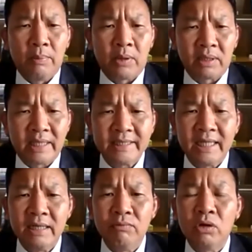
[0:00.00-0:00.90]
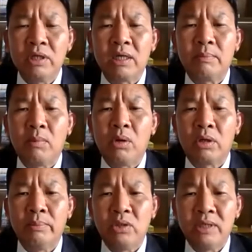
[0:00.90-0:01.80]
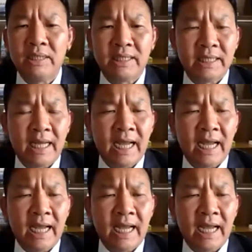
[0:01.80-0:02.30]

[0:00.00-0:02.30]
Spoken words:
protecting vulnerable community,